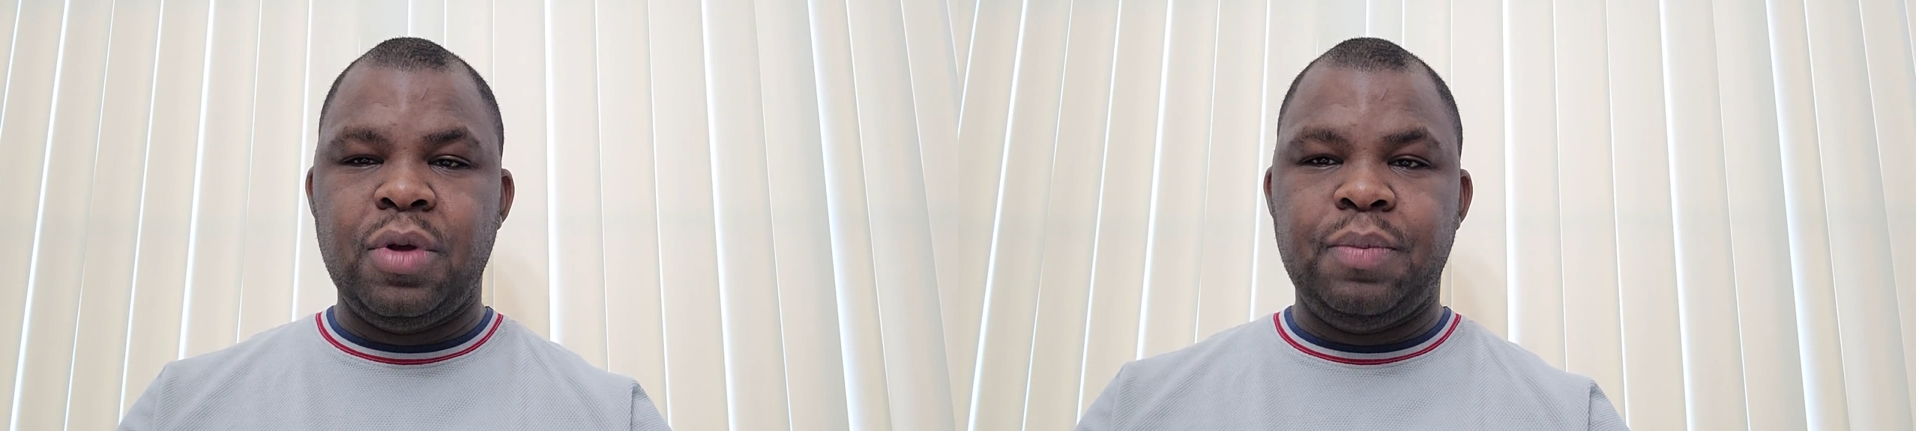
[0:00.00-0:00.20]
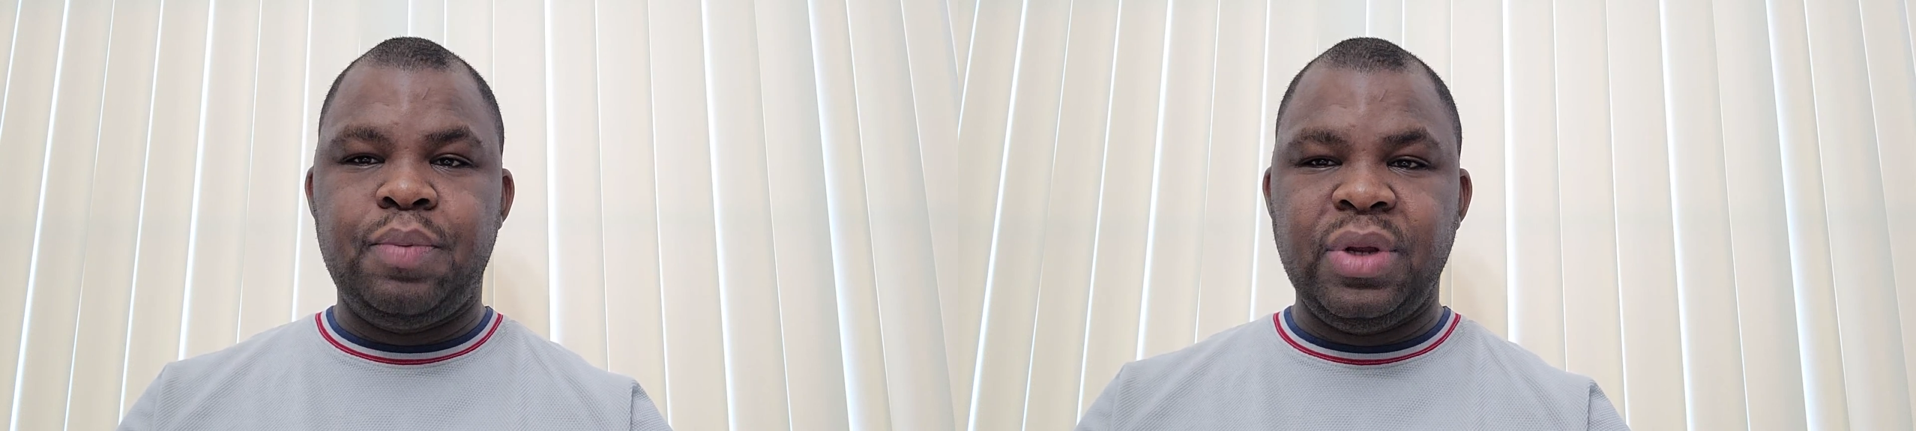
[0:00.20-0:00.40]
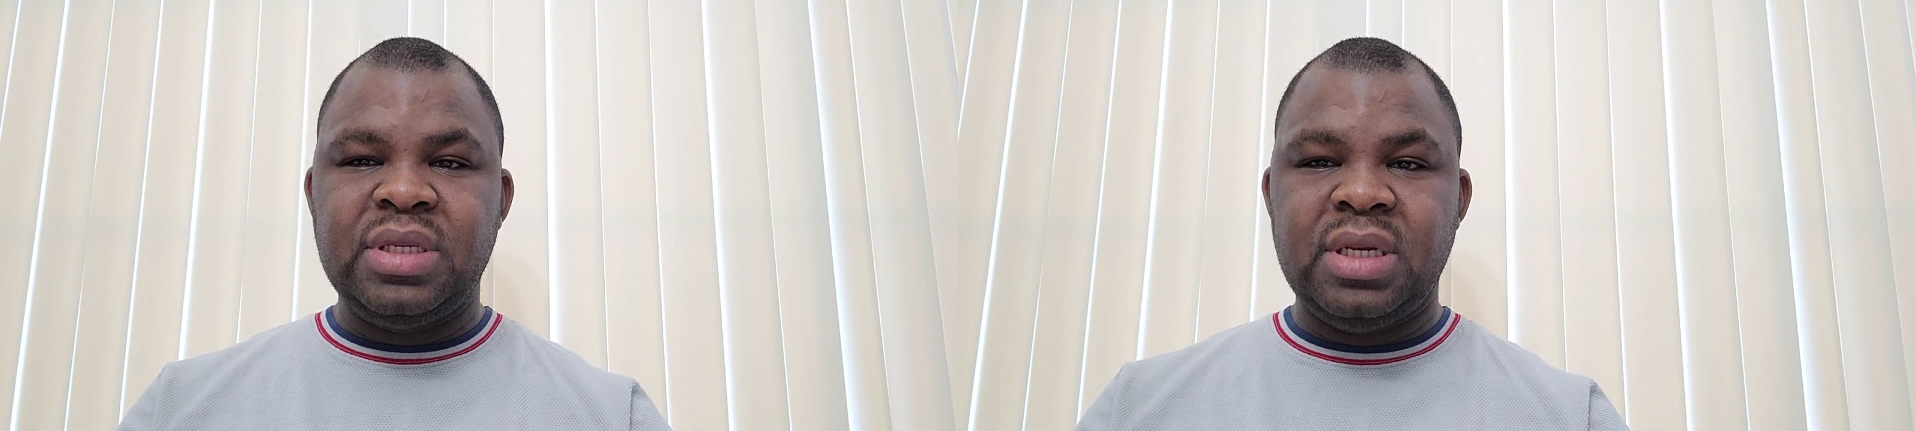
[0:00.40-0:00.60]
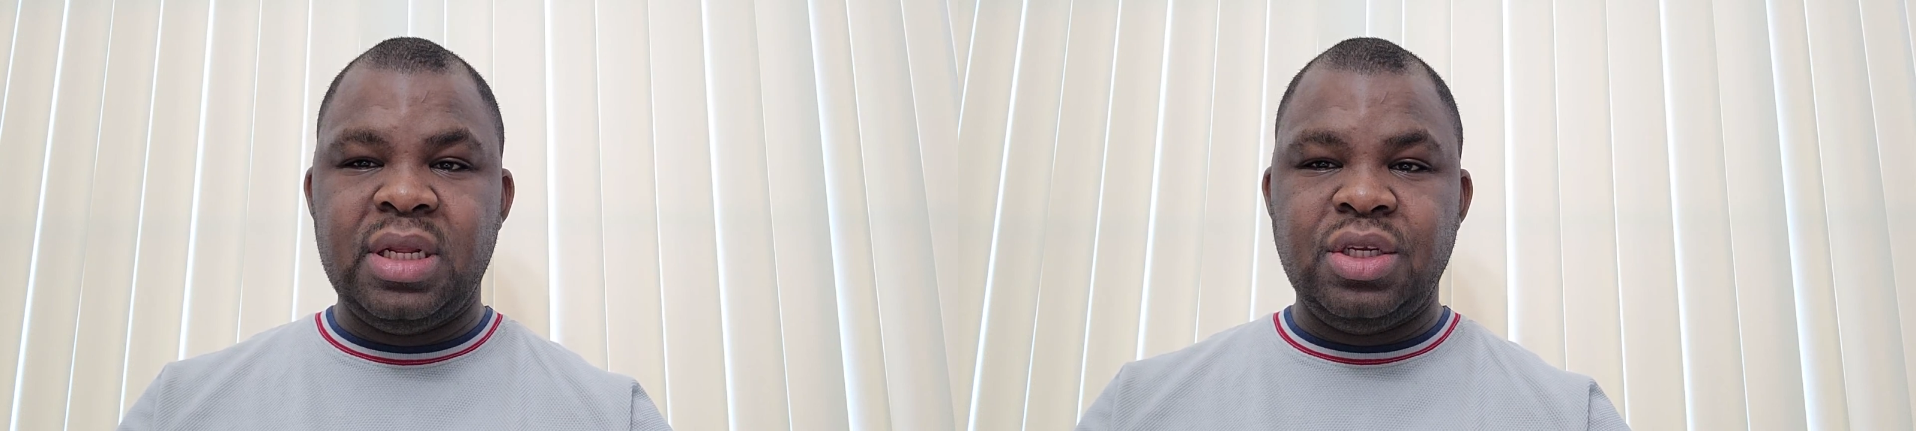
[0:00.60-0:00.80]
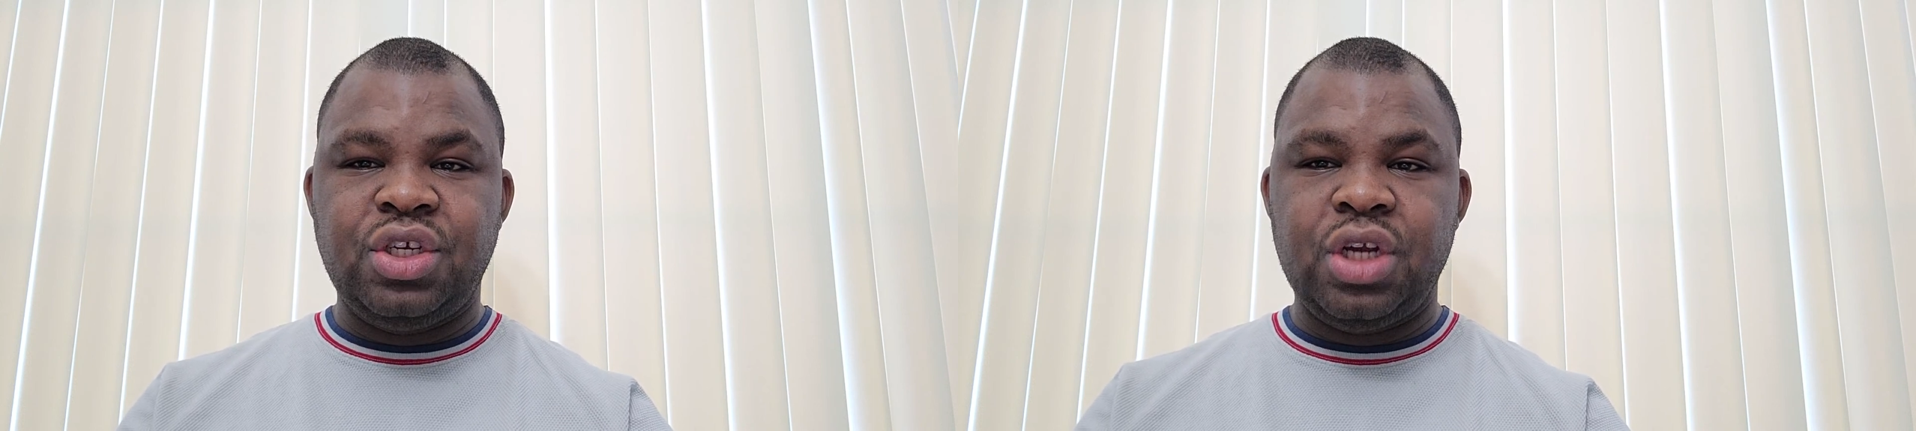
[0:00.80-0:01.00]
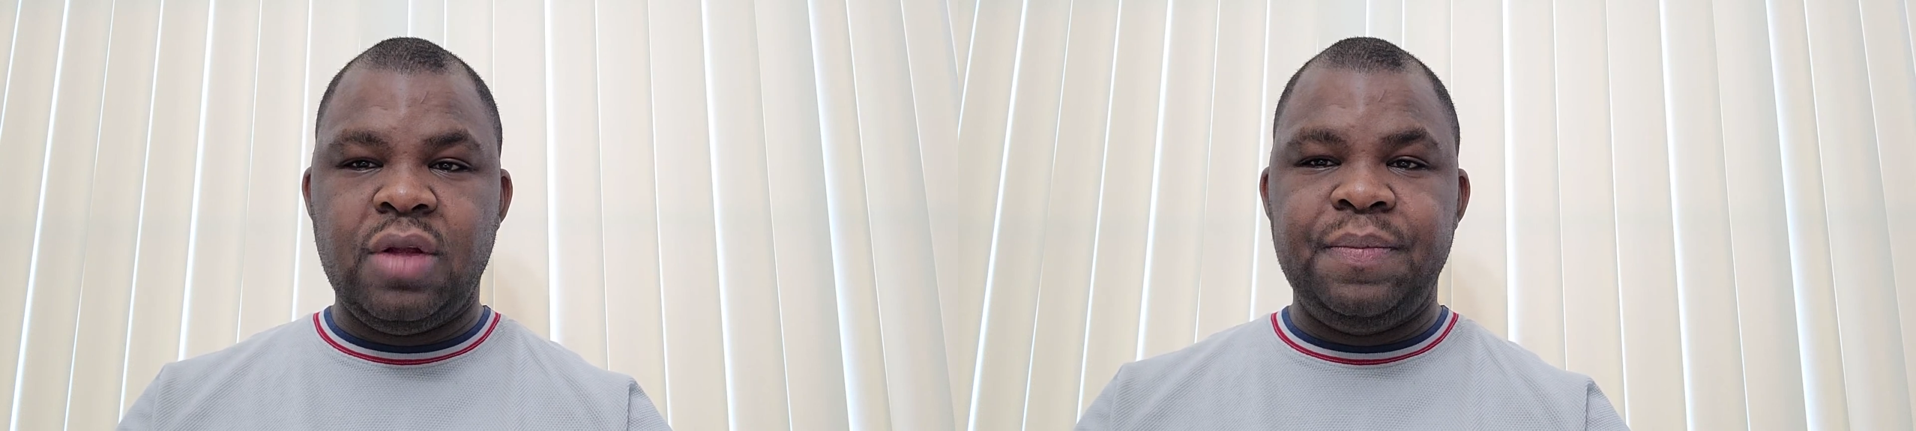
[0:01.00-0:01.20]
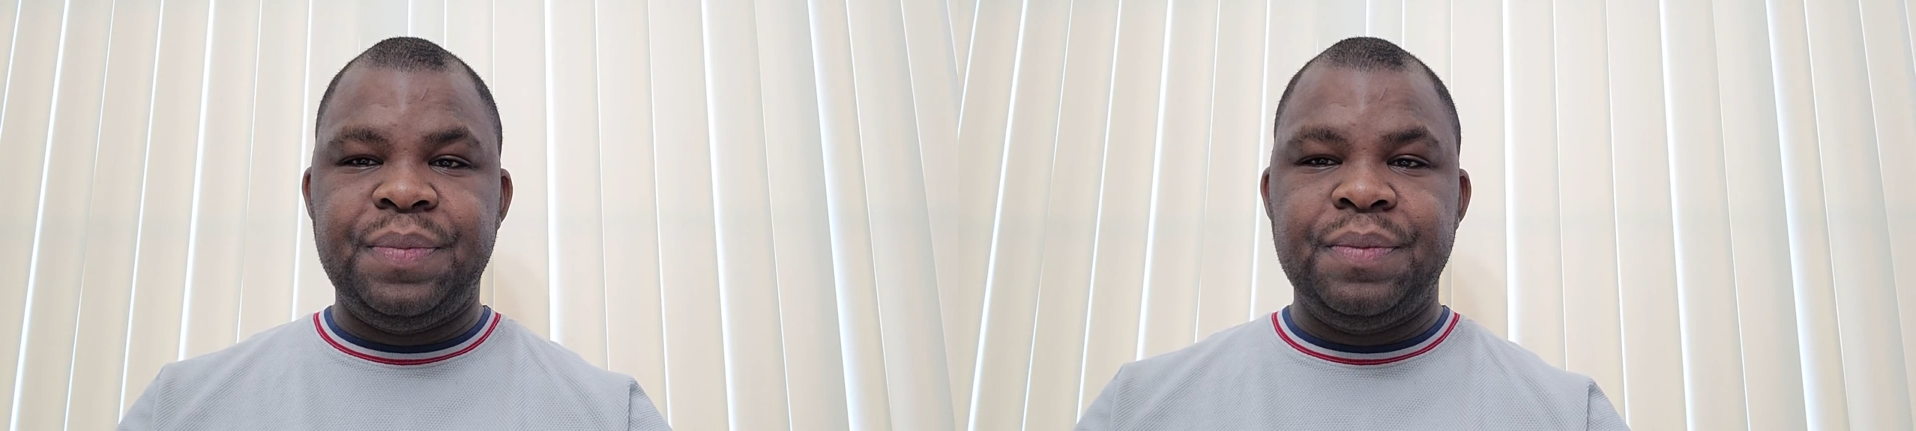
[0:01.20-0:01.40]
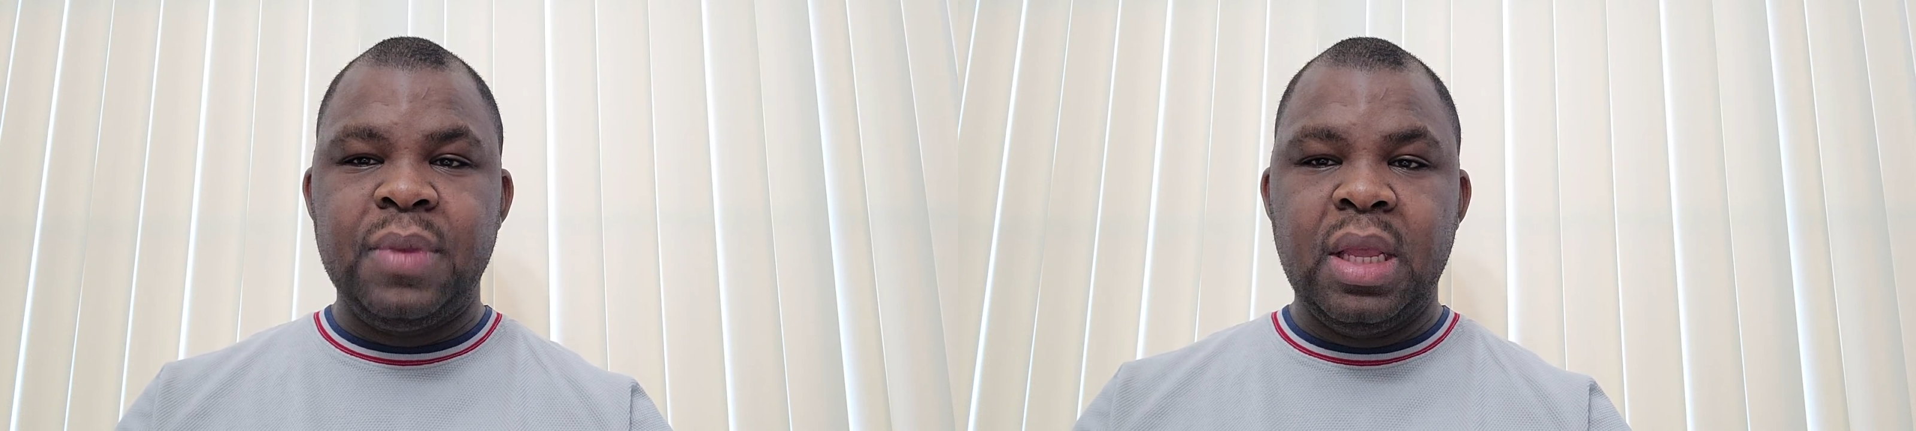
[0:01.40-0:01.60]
But President Trump